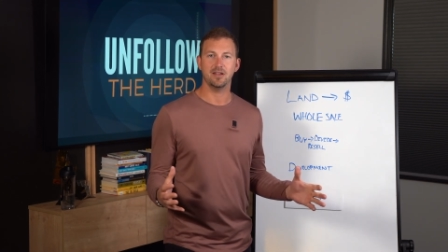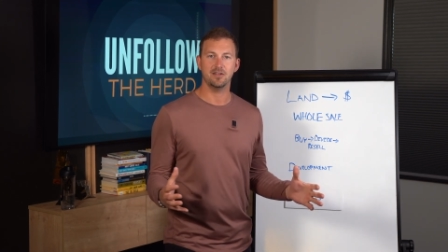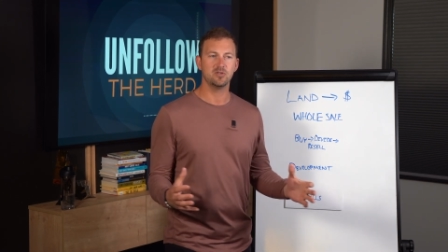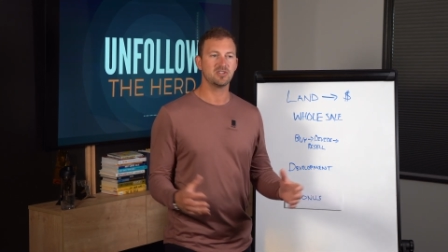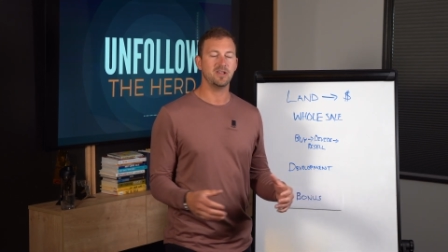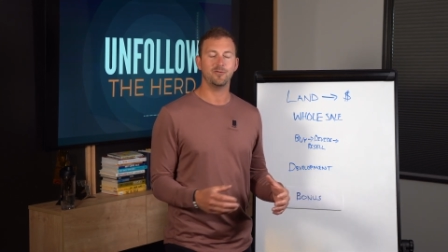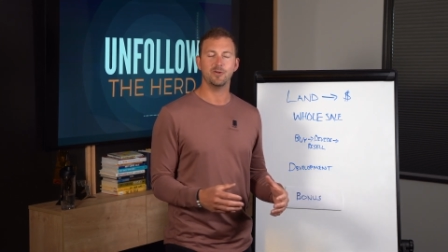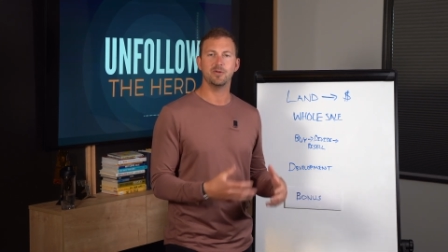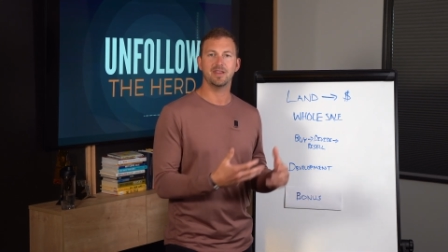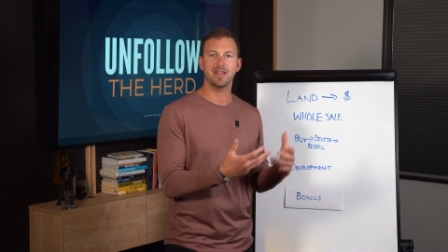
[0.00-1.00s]
Usually if you're
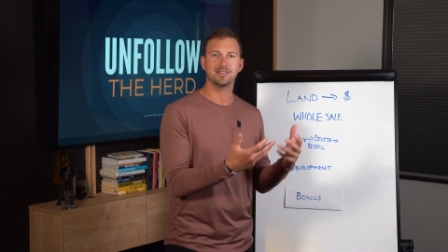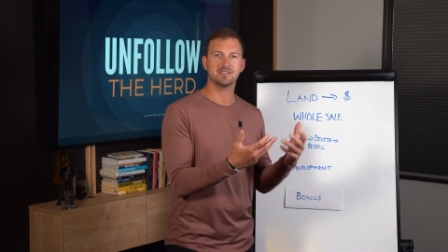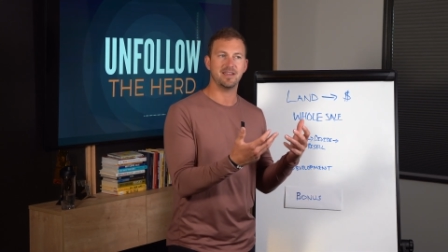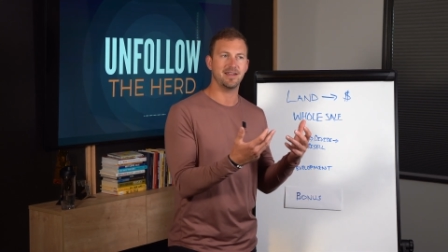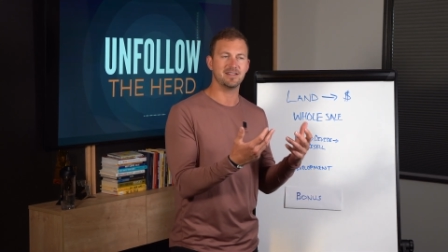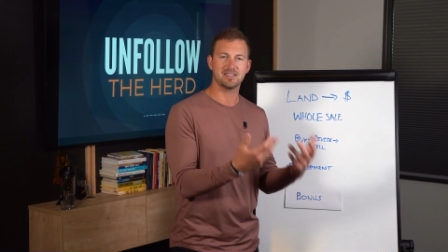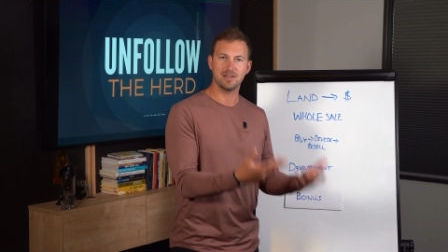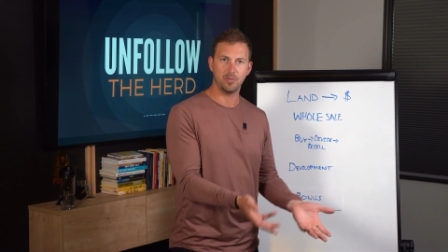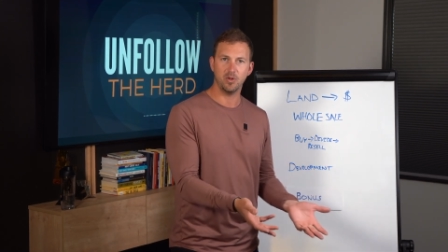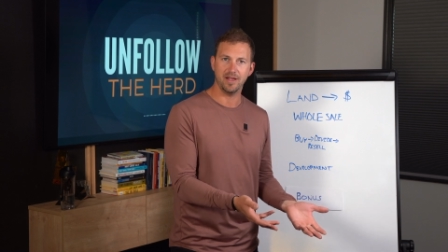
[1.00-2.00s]
doing things like
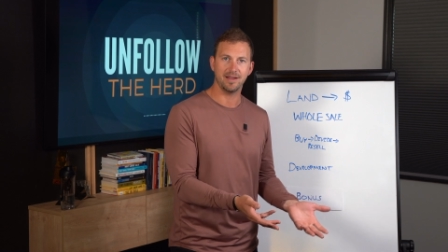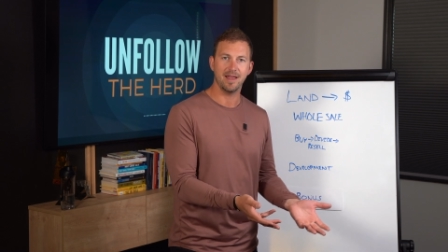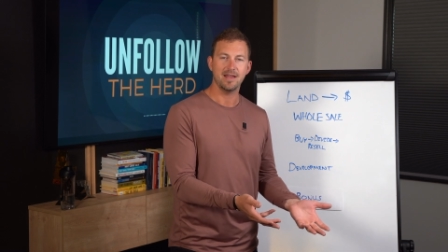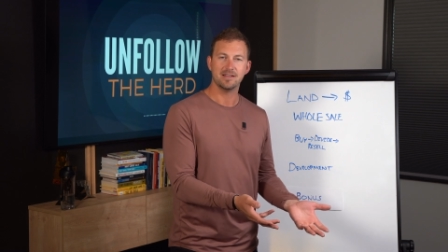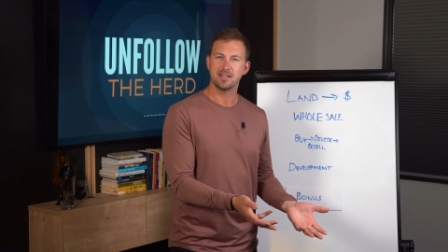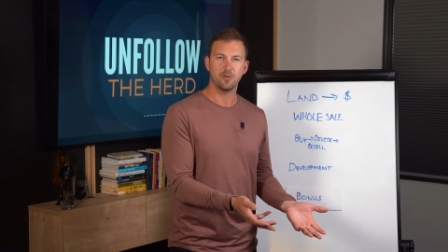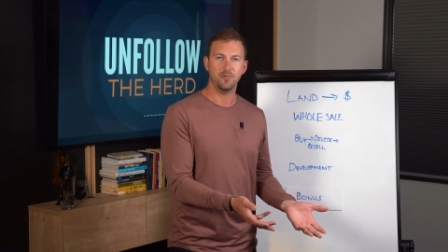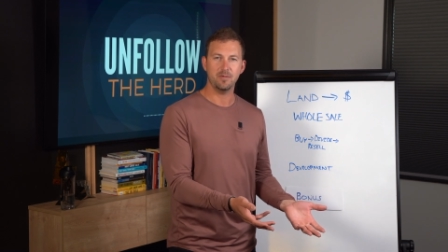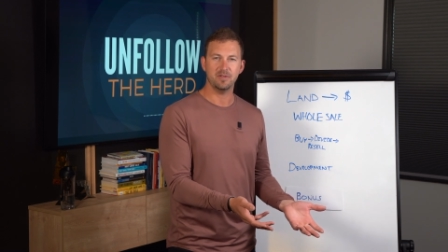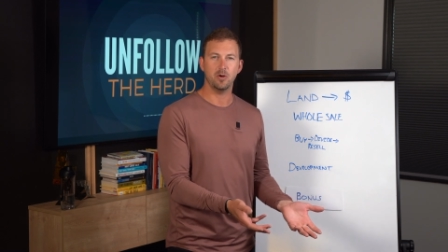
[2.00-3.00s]
simple, like single
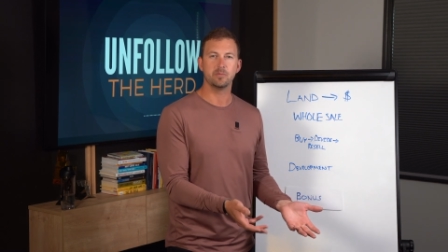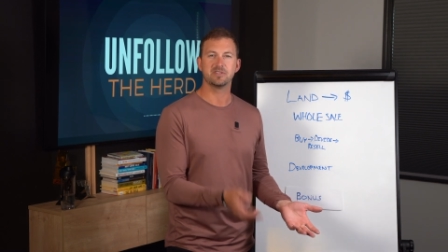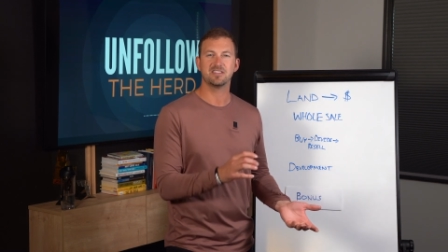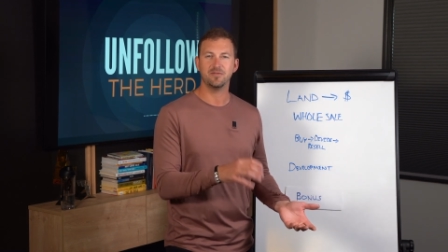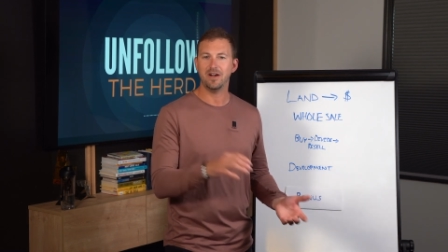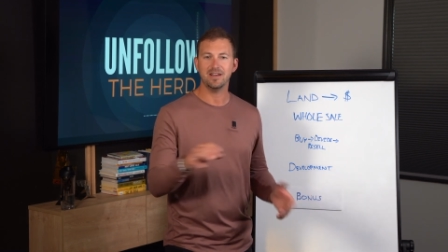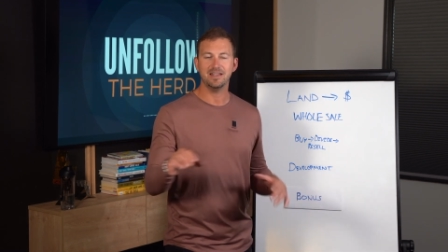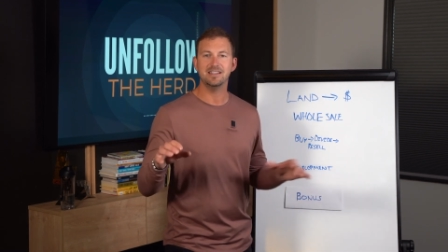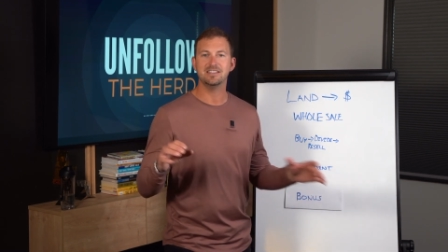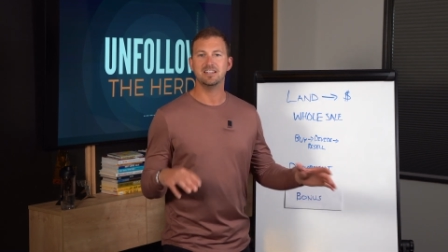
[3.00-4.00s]
family homes, it's very
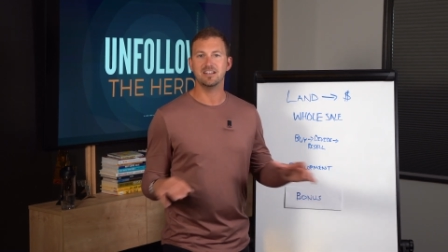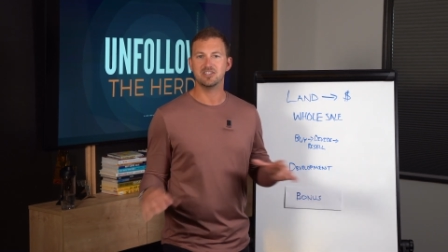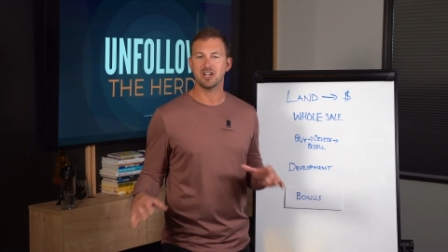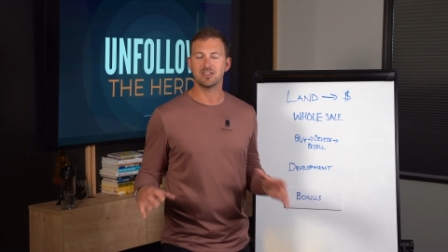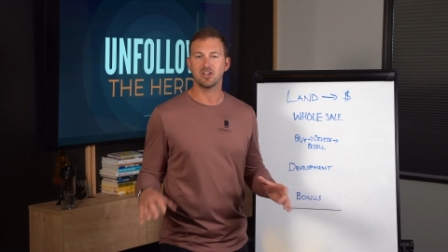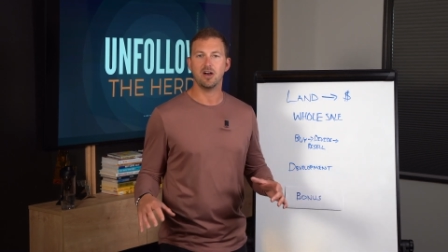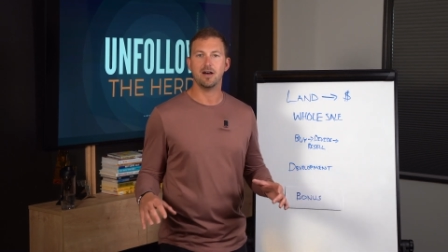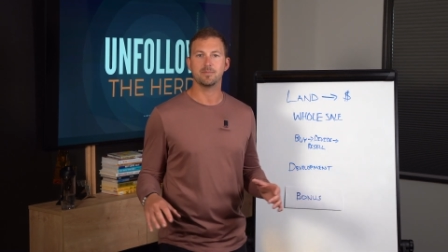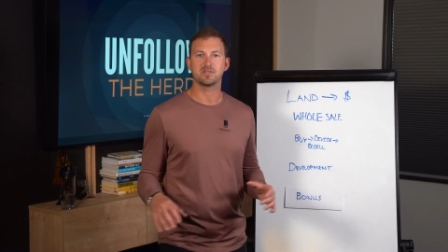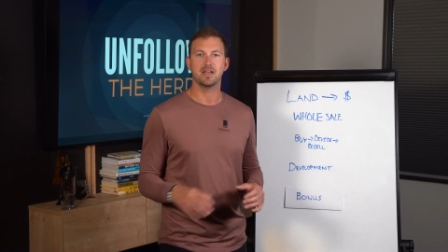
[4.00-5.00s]
easy to check the
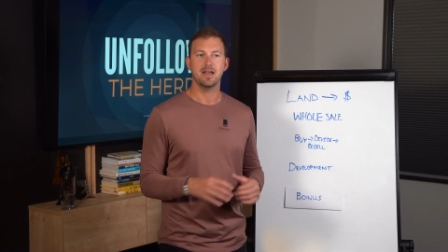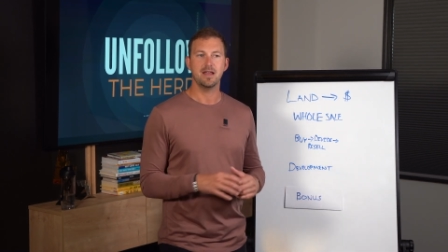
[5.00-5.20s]
comps